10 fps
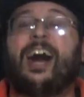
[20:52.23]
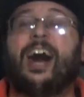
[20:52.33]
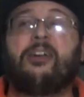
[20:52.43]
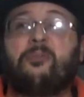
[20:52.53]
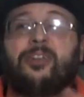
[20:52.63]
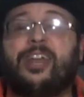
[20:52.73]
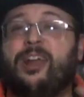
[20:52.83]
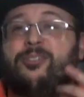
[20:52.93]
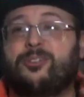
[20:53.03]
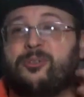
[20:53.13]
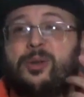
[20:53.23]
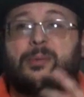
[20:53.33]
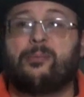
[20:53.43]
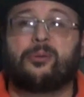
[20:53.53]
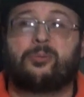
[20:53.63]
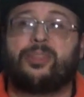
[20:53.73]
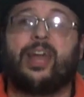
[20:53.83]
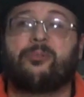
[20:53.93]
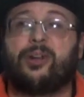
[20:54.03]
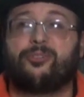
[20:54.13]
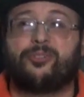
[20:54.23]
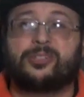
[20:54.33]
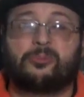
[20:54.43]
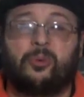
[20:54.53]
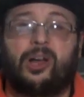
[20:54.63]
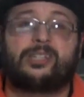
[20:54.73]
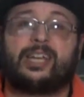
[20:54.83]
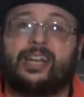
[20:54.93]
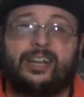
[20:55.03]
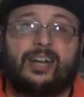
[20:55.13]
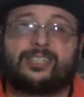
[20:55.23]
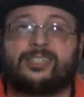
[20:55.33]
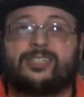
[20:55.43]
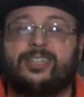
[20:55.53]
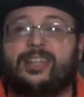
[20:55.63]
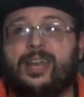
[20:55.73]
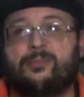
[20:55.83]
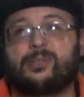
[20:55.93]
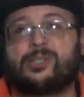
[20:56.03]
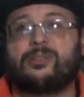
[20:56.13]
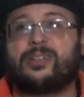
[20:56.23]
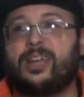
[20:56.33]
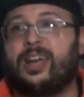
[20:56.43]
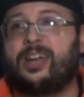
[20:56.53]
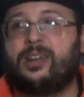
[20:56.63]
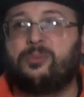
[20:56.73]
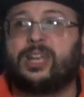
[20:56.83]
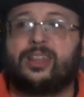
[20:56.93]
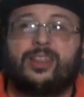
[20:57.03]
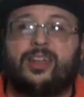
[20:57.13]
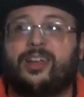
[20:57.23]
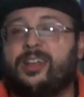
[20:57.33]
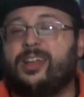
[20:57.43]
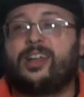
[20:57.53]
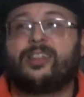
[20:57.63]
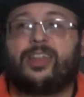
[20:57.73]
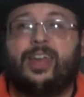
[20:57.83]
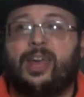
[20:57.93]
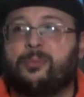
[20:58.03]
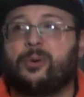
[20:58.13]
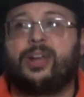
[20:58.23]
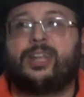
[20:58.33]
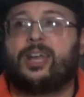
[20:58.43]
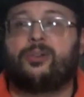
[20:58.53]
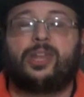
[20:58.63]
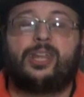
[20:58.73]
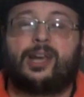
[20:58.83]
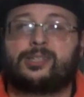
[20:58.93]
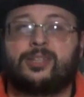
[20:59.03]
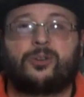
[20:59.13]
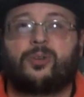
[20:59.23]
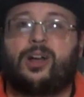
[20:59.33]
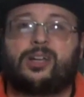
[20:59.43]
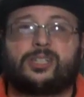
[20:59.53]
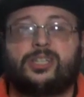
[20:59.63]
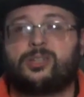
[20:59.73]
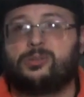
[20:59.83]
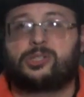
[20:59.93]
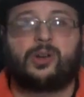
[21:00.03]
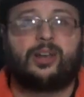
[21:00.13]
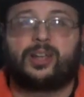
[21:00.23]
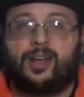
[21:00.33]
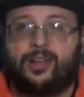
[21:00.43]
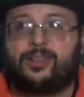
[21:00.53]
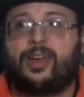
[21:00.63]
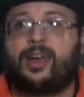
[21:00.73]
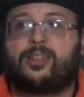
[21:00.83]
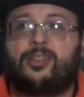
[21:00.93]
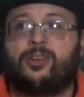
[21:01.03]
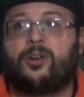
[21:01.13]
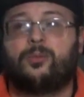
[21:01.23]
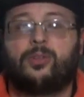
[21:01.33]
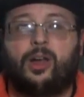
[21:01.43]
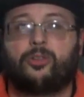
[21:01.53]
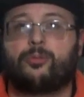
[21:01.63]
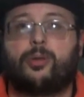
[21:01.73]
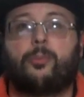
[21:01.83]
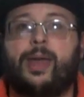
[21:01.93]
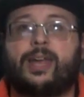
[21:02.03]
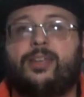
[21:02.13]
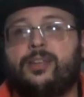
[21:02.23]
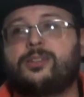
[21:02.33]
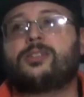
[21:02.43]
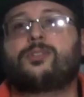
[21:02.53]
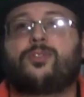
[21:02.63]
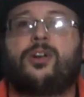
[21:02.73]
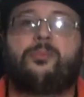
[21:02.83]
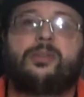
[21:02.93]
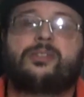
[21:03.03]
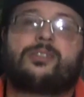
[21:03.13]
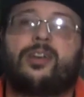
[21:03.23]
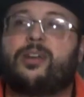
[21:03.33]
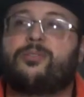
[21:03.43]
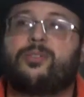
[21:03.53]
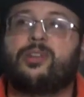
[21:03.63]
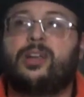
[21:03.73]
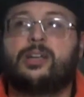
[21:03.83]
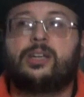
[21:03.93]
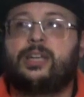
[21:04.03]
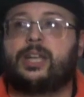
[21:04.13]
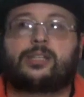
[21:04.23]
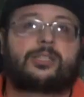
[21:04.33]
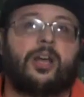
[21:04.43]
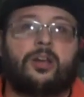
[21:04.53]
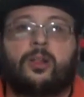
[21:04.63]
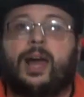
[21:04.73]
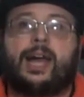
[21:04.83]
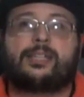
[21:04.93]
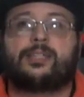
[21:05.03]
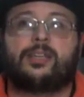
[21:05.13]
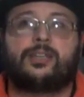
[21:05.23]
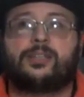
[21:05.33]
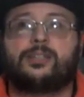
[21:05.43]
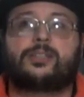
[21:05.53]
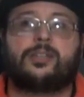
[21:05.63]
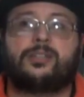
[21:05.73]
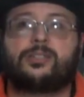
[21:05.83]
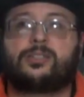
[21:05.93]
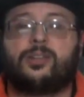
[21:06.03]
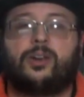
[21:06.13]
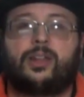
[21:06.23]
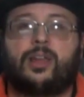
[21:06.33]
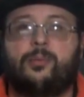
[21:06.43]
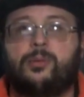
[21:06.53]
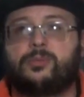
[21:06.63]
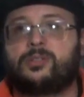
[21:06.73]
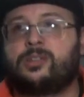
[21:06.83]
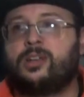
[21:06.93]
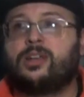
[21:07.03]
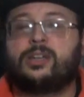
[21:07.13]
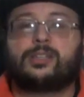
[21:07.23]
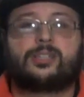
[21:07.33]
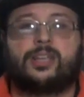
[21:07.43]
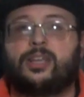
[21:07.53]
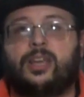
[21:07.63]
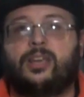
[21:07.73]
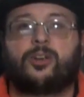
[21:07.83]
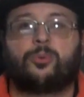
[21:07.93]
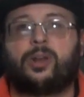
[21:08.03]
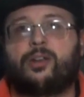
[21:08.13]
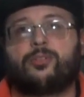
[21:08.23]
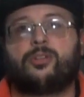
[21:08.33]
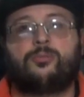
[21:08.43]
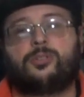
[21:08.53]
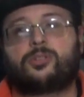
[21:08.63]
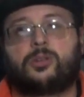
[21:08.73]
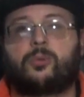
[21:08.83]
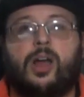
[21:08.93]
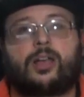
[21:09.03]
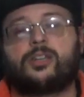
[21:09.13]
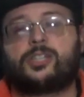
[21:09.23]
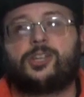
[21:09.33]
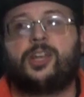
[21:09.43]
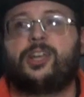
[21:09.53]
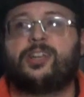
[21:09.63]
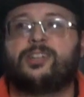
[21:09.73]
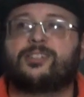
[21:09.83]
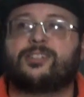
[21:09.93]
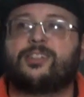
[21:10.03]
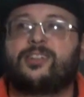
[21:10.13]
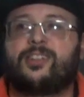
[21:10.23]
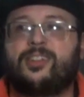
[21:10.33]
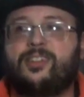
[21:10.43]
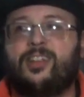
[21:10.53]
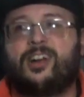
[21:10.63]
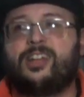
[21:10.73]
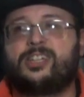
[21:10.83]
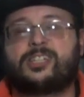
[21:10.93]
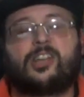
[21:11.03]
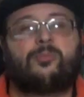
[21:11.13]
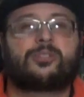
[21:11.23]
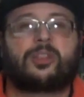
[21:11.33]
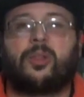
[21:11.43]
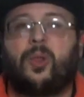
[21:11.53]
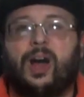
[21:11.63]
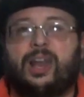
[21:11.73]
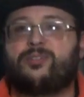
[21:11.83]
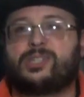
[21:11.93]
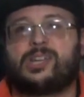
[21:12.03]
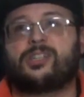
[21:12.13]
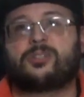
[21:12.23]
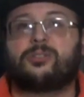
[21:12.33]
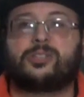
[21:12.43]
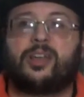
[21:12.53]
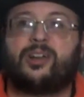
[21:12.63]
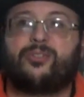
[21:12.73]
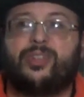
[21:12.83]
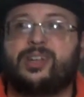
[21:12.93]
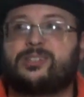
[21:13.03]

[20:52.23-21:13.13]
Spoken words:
I wouldn't have even remembered what that reference was had I not just seen that episode again. And we get the ham radio that he has in the garage that he's always trying to contact, you know, other Melmacians from and stuff. And he gets sunglasses because, you know, anytime he was singing or whatever, he was usually rocking shades, and he just comes with a lot of essential stuff.